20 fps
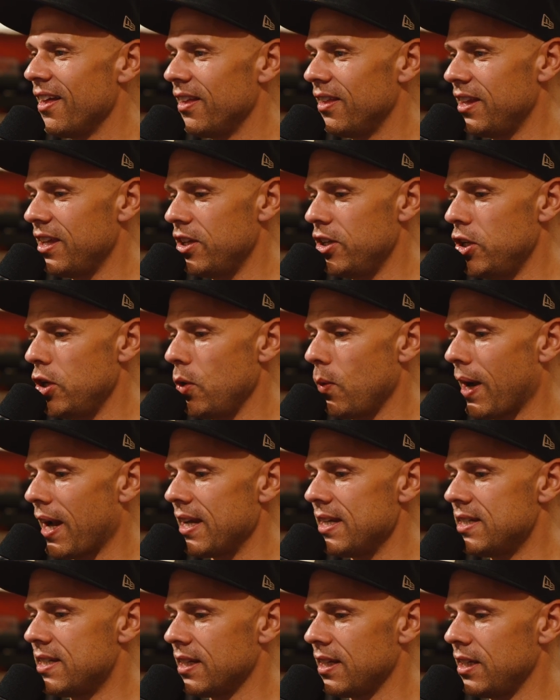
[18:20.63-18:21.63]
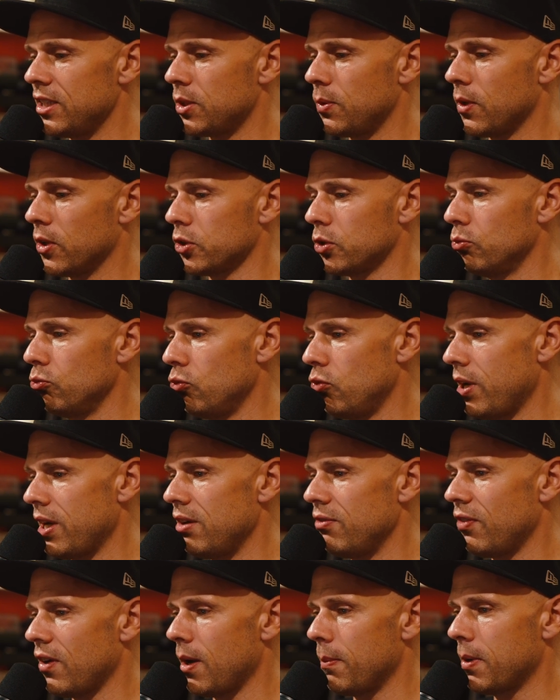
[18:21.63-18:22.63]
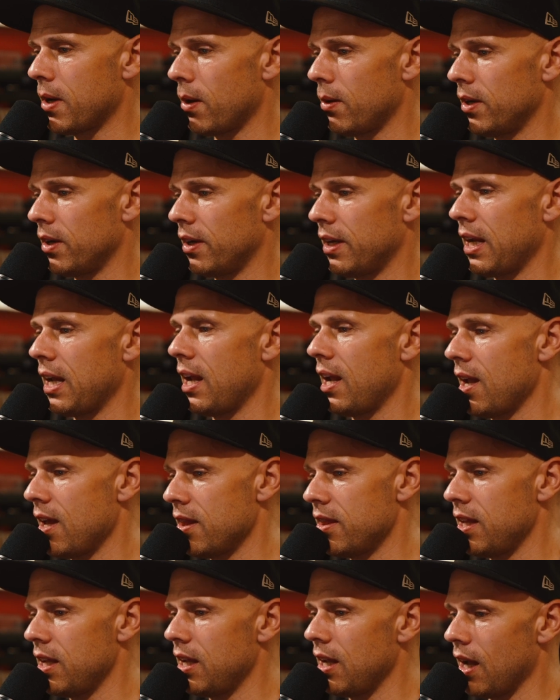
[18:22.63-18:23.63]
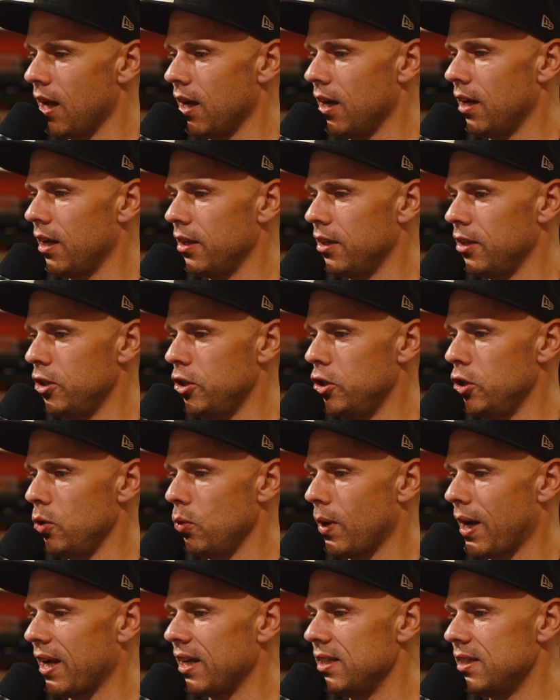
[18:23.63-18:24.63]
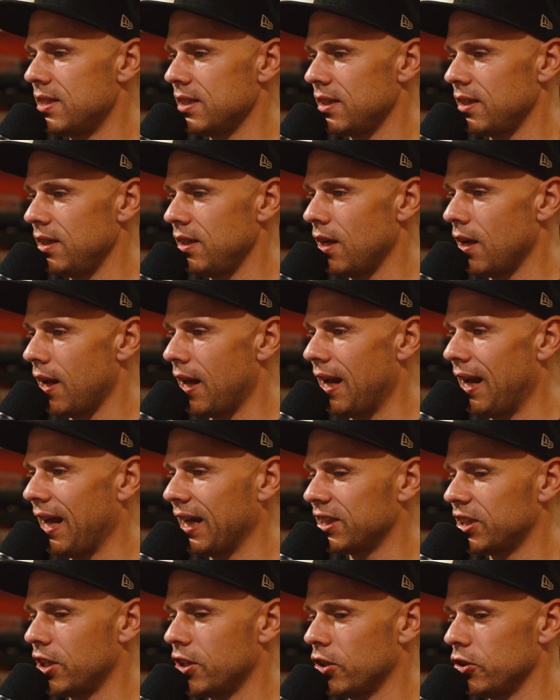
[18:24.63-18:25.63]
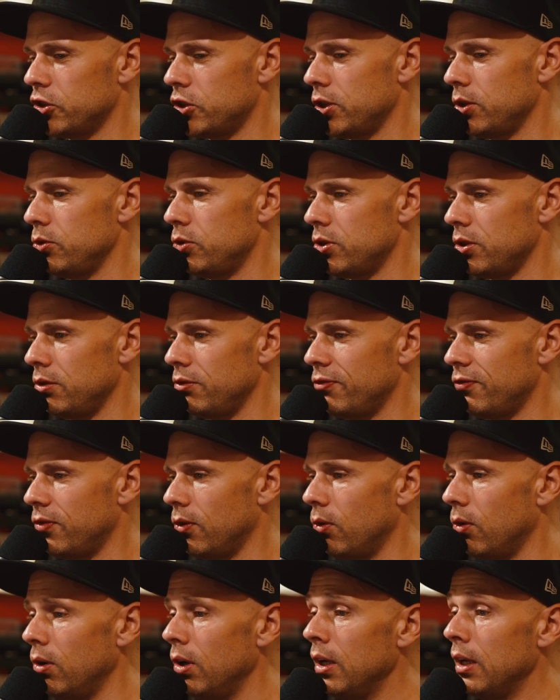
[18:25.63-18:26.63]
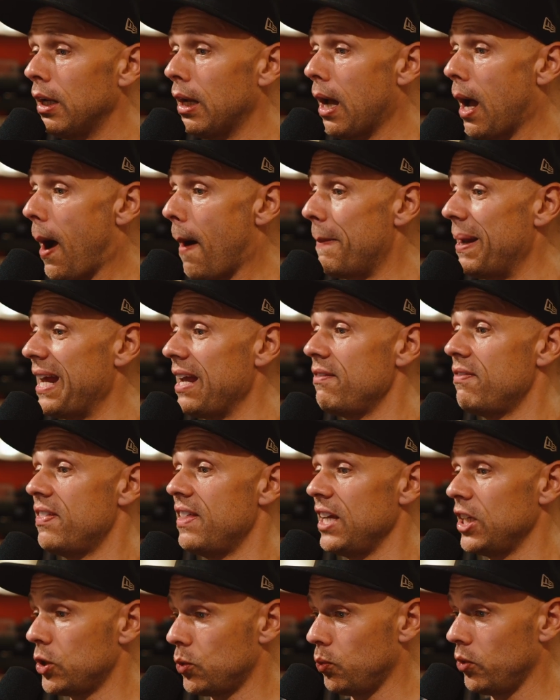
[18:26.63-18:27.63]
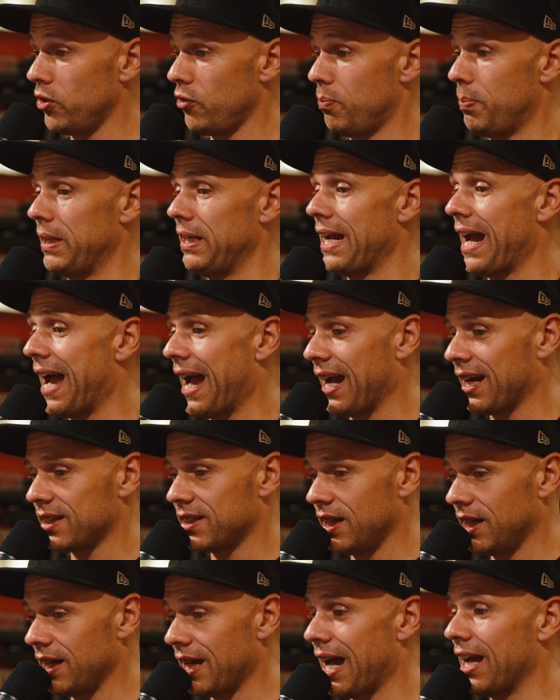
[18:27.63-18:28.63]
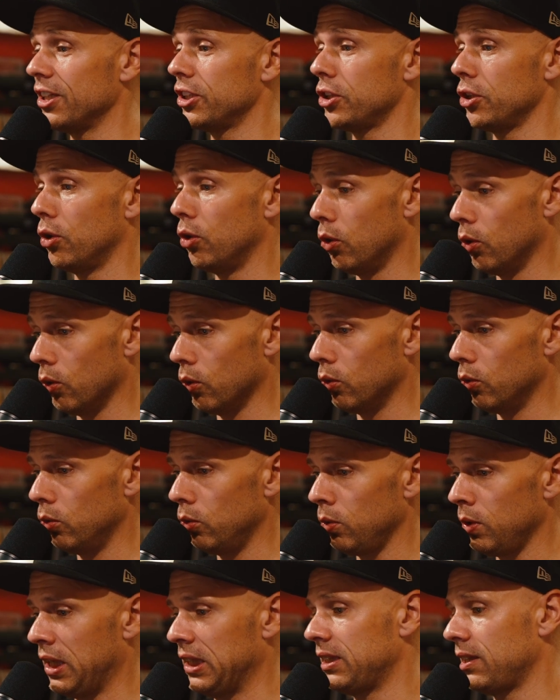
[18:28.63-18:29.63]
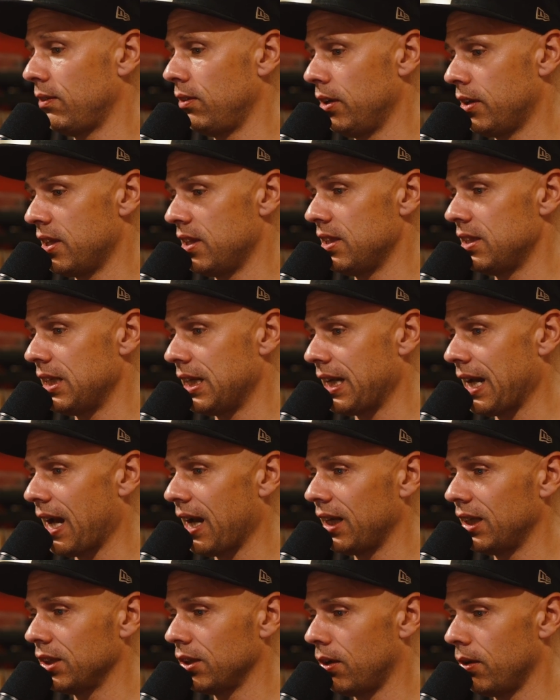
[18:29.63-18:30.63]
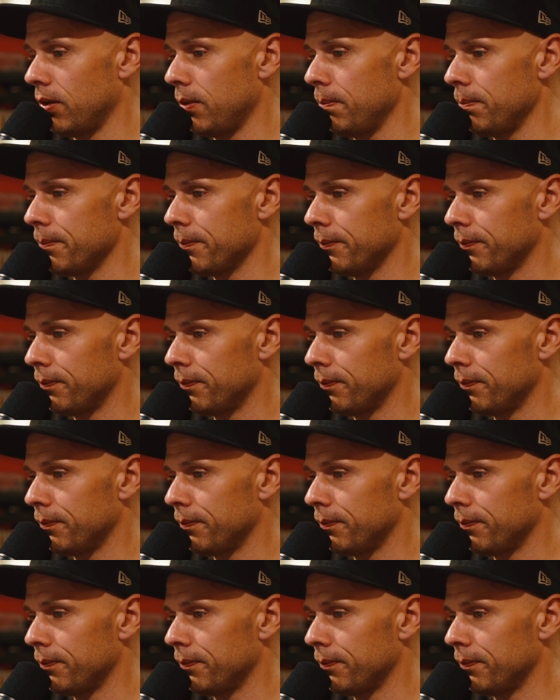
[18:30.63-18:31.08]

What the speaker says: The UAD, so we've got some reverb going on here. The UAD Lexicon 224. I believe this would have been acting as the hall. Let's have a look at the decay time.